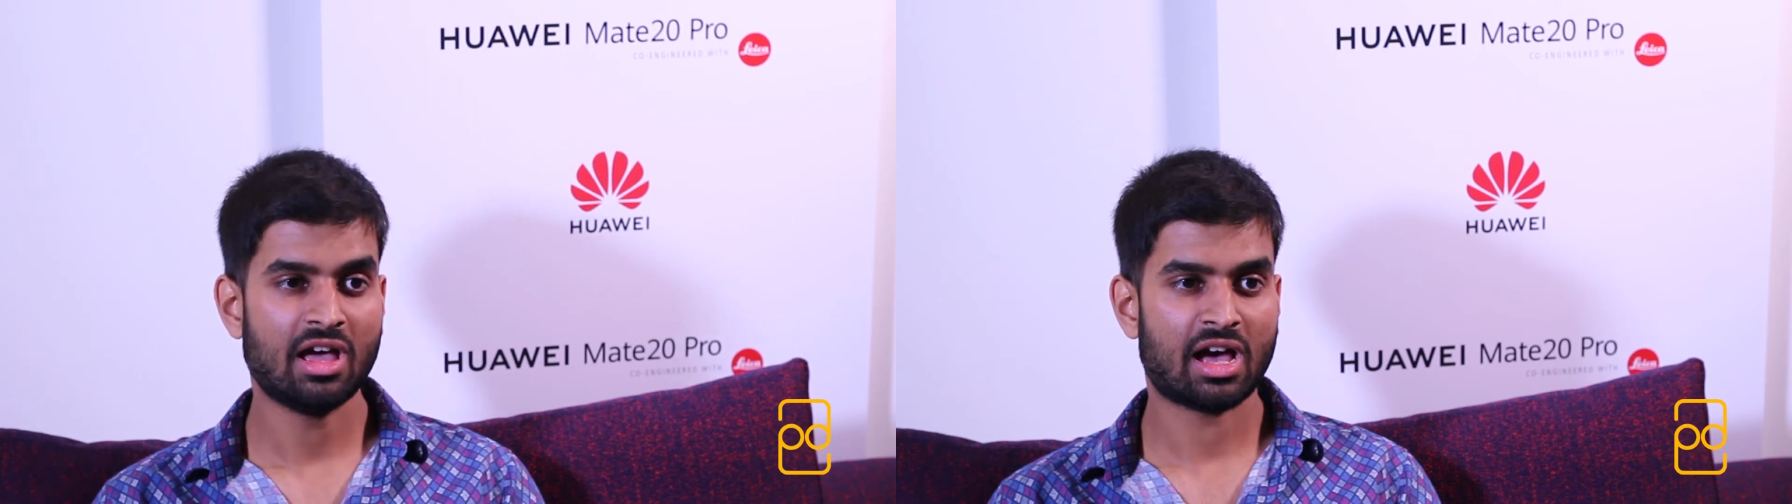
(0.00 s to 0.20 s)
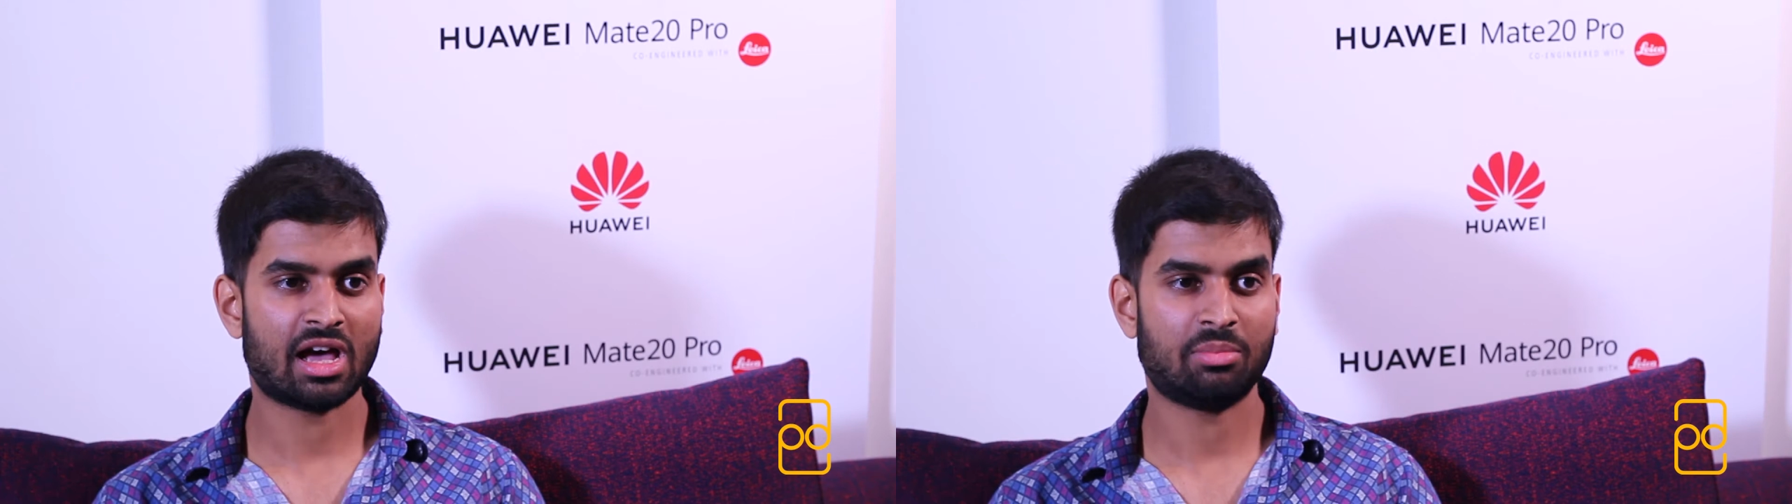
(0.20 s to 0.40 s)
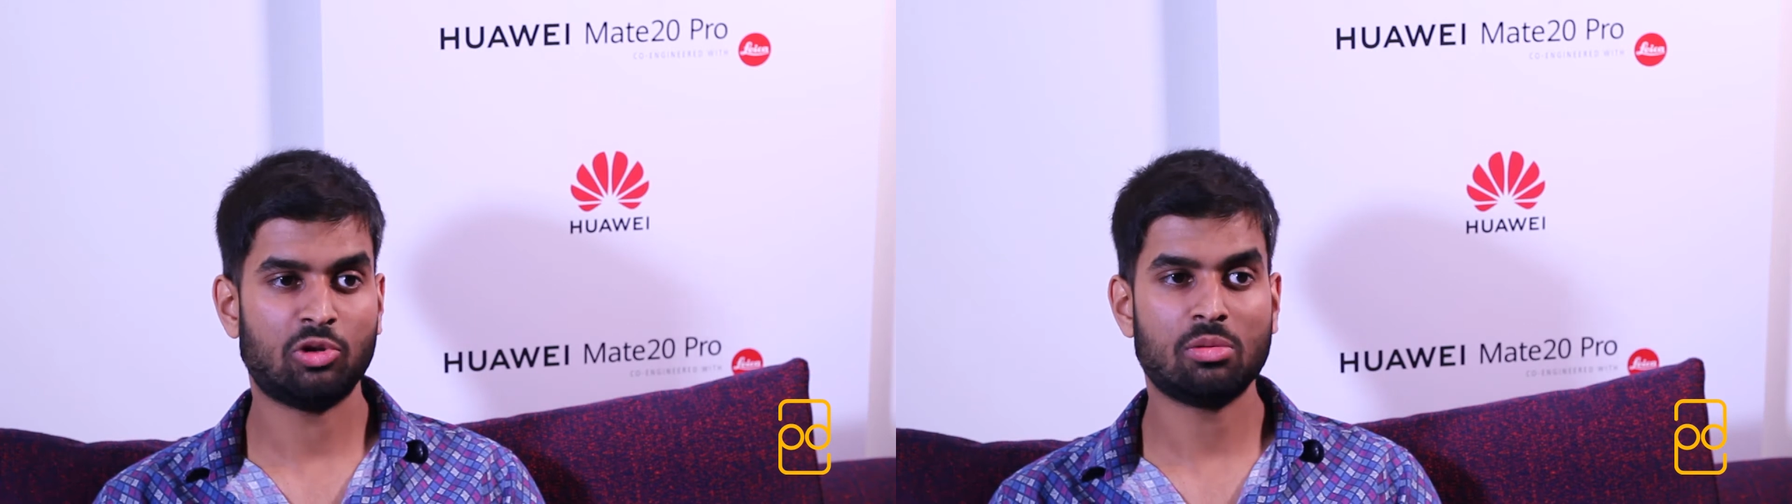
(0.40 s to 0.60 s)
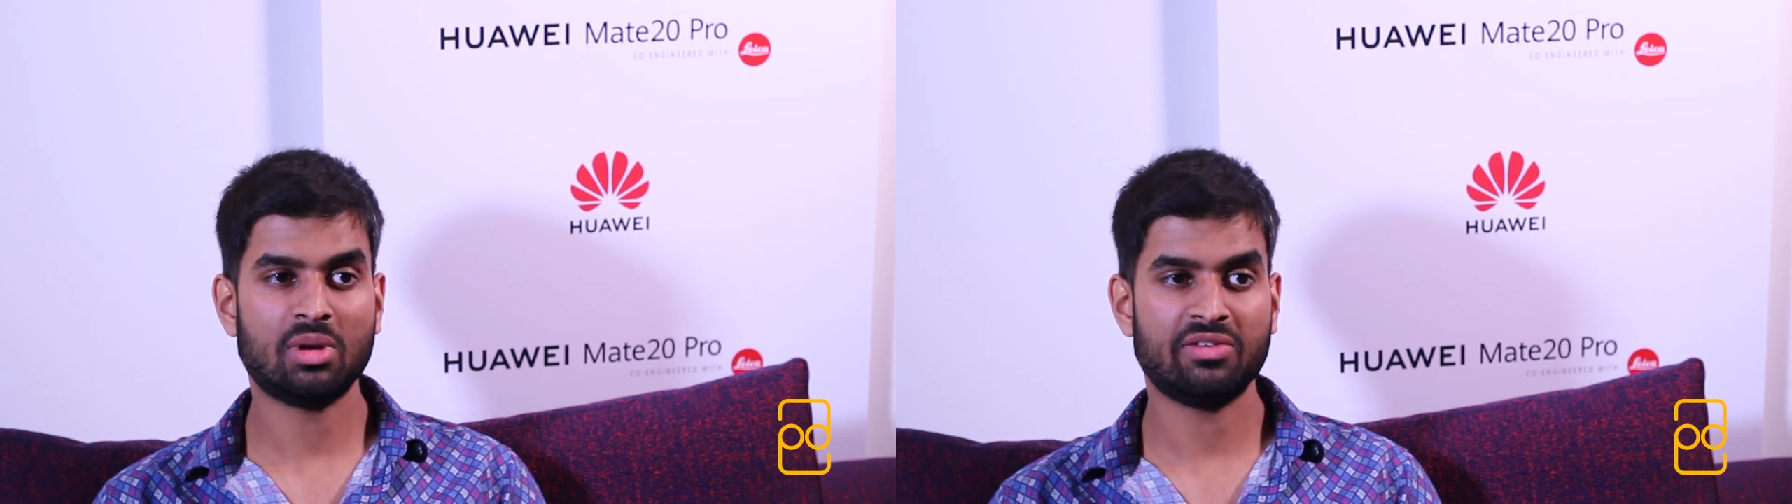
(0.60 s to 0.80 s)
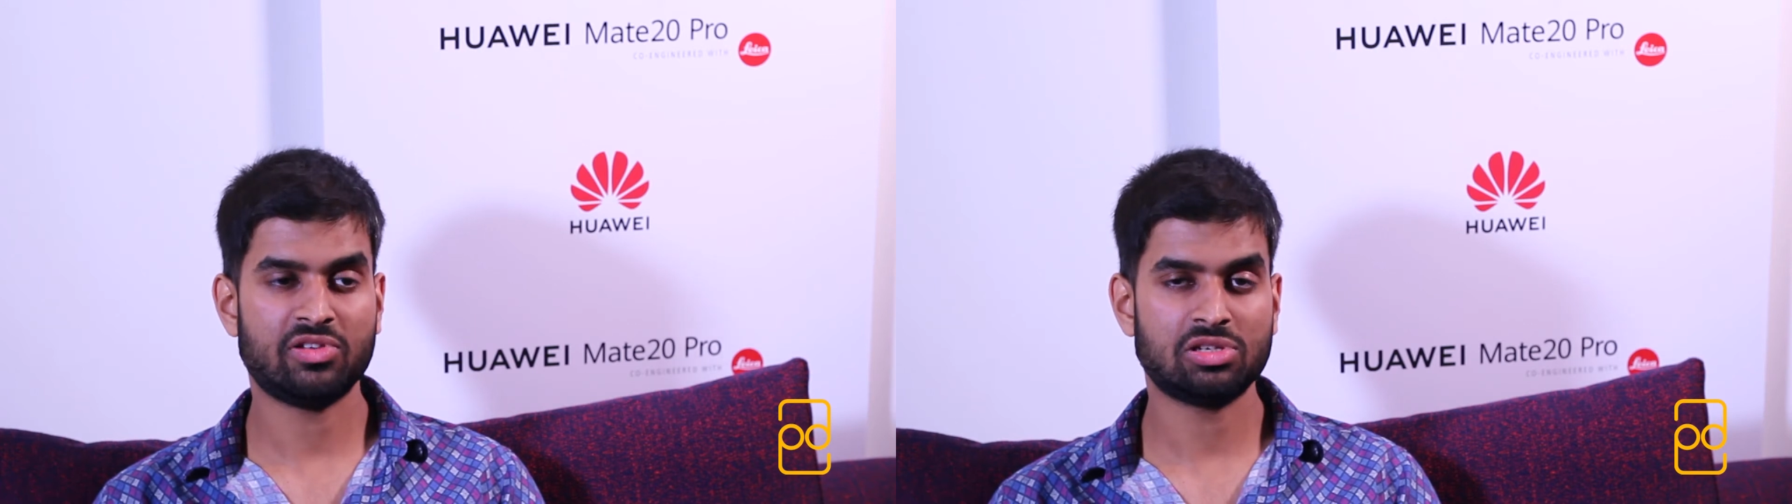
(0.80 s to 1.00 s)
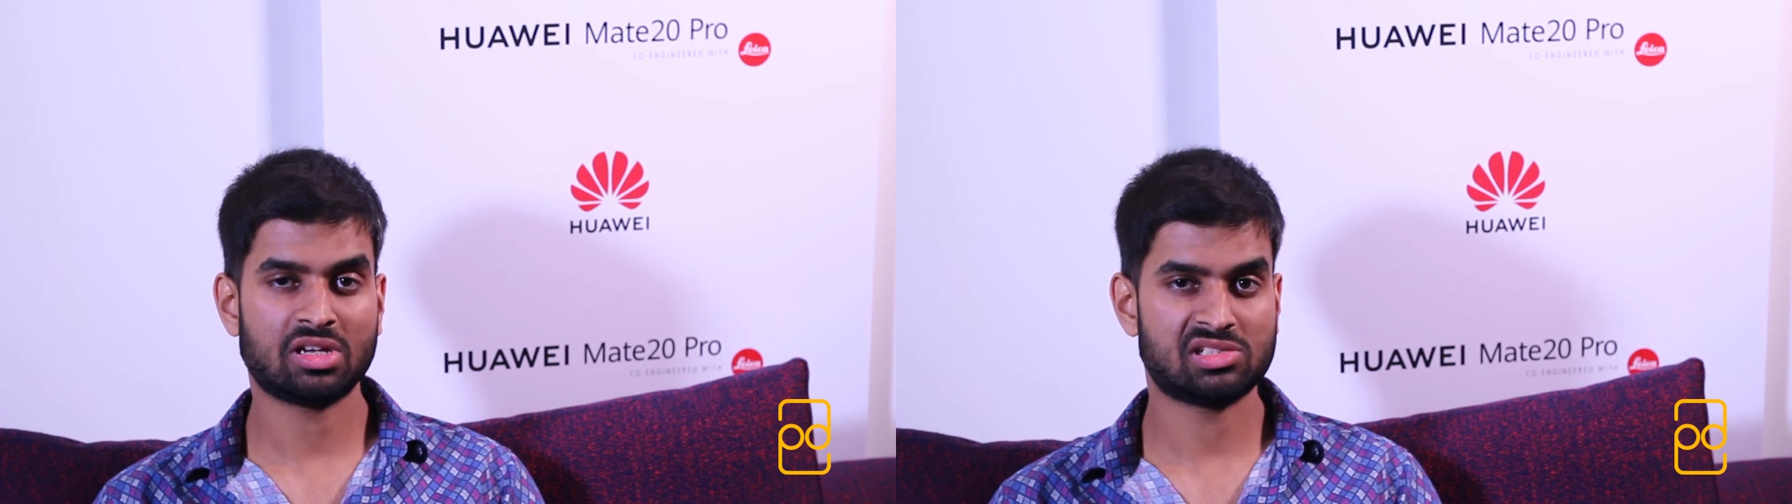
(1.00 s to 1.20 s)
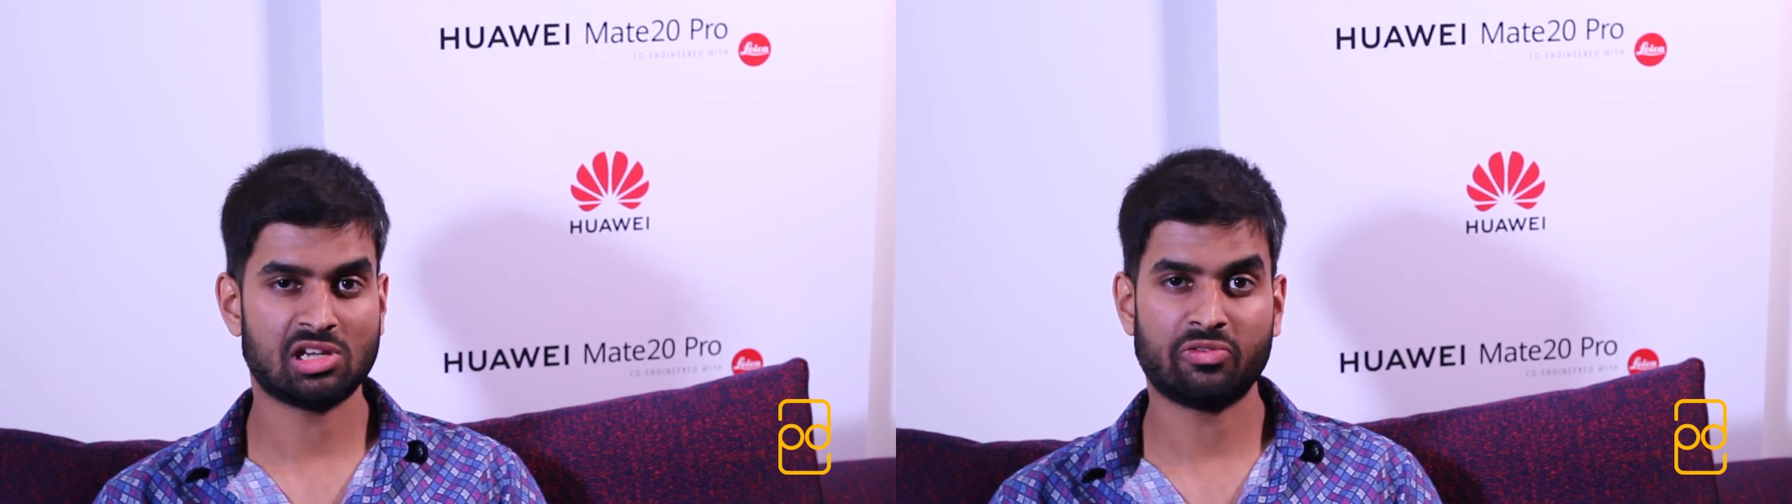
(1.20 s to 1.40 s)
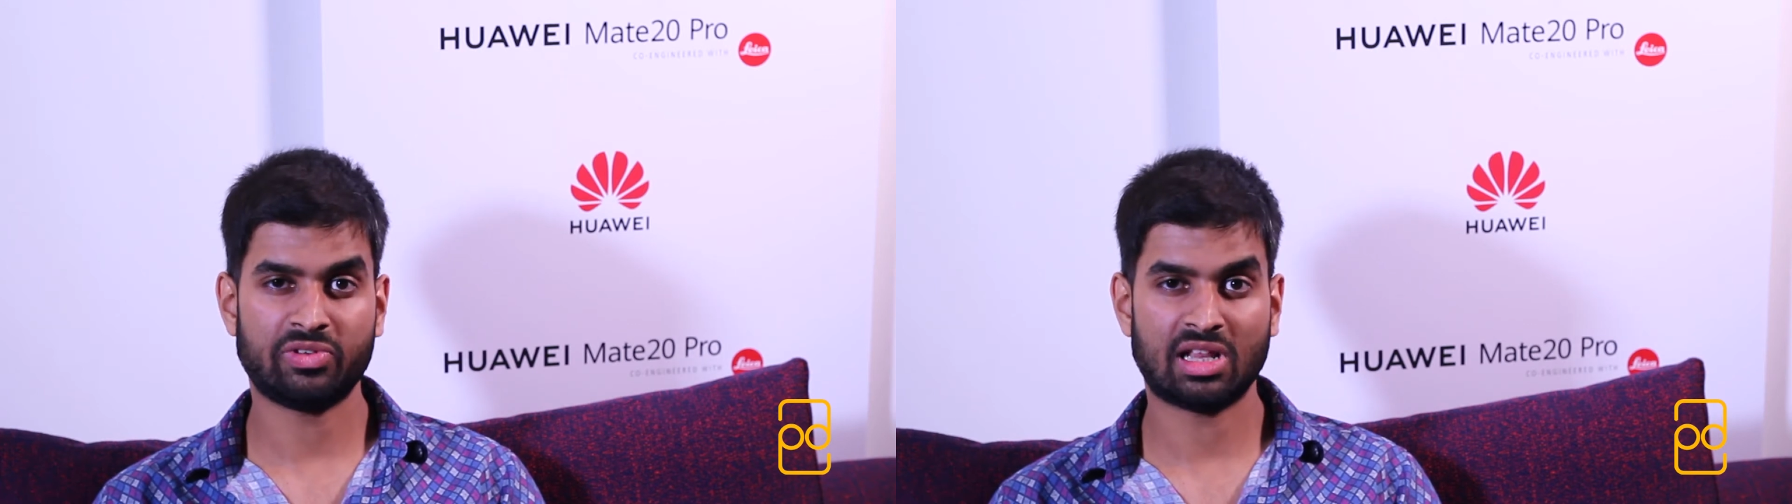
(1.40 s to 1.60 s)
Normally if you took a
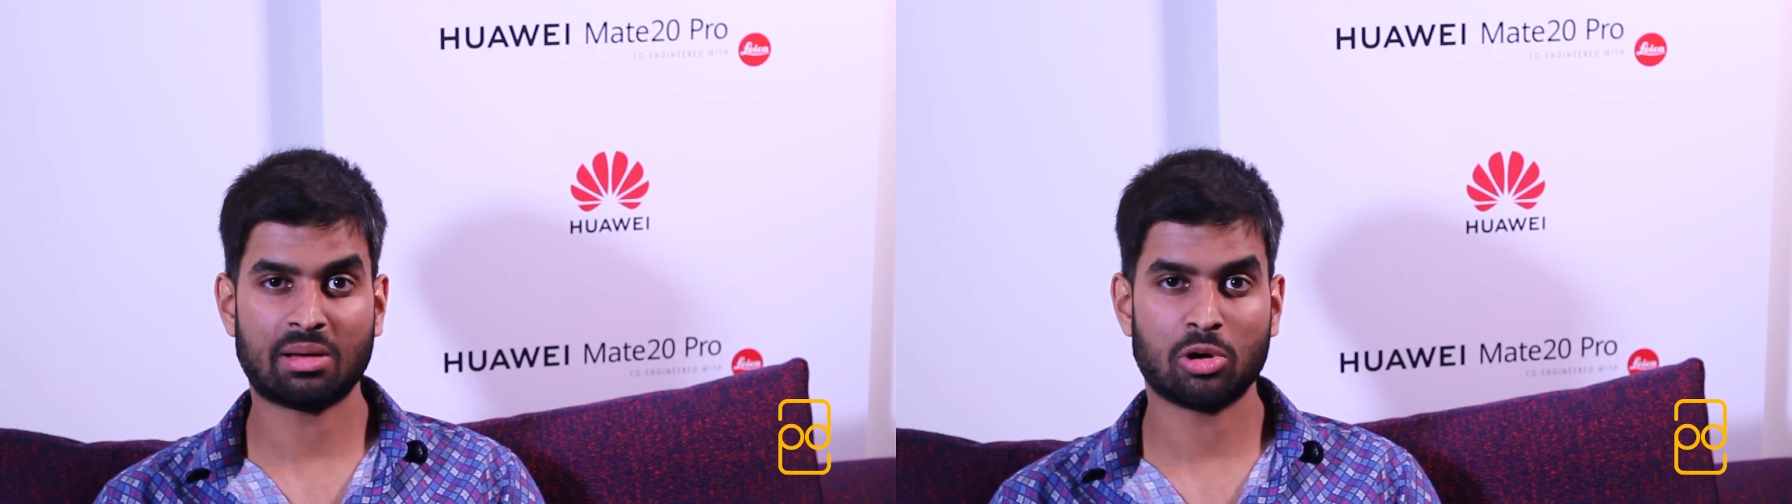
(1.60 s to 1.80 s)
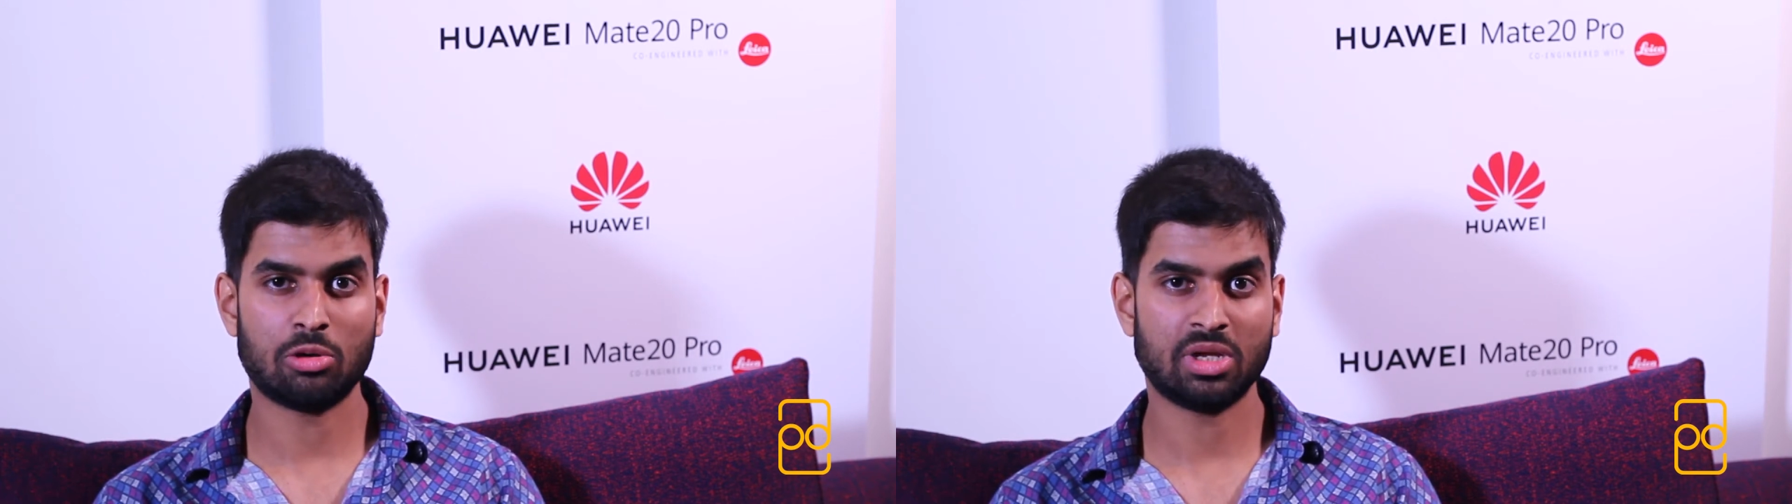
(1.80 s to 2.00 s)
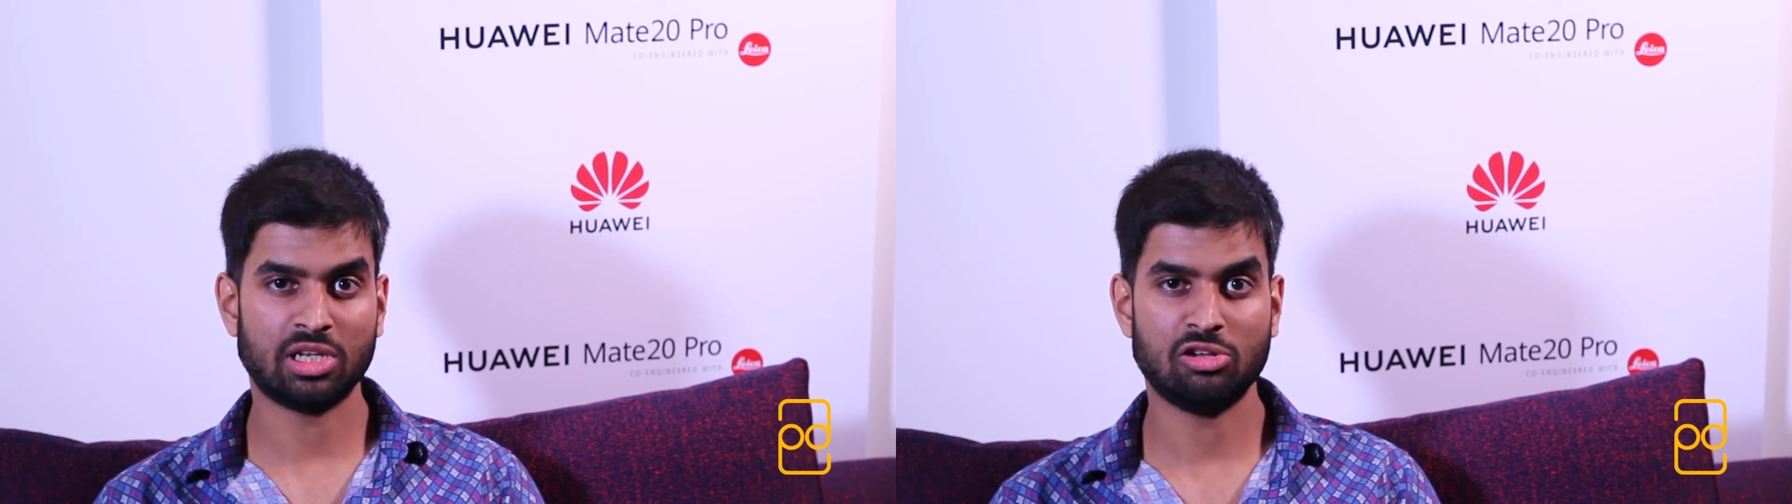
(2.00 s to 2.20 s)
selfie in that moment,